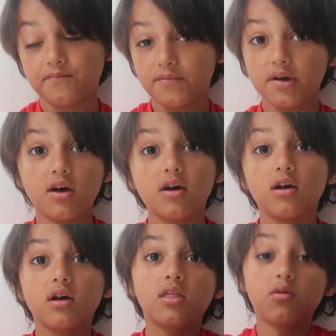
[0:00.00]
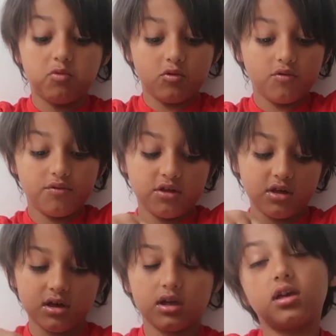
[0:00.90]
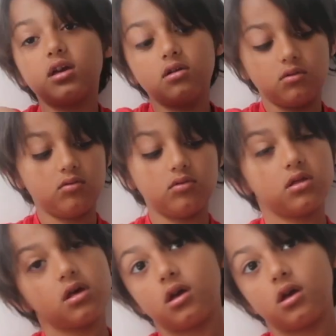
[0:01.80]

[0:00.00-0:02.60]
the wolves killed